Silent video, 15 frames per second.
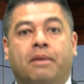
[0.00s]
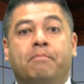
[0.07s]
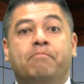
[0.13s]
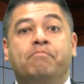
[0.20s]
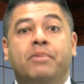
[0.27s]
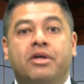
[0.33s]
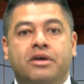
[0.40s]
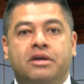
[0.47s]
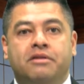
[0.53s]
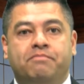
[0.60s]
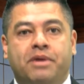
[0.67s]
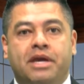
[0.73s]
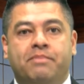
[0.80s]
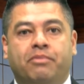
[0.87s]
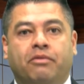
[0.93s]
million
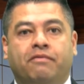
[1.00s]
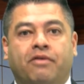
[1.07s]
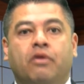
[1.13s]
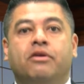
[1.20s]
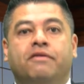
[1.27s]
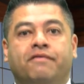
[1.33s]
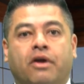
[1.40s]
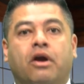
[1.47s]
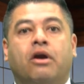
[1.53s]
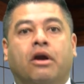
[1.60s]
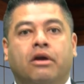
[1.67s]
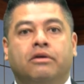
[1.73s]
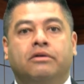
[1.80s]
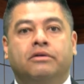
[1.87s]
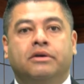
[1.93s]
people voted for
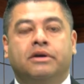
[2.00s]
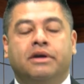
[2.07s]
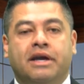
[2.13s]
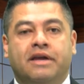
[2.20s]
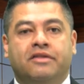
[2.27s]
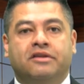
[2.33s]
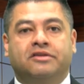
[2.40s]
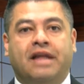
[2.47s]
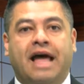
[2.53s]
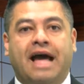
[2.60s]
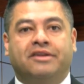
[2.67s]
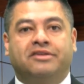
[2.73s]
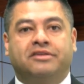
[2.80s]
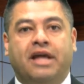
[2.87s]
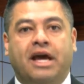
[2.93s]
her in this
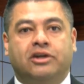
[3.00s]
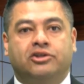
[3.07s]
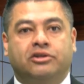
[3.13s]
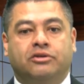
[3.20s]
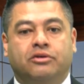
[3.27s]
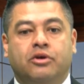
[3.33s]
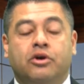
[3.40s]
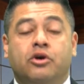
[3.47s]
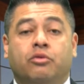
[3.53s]
last election,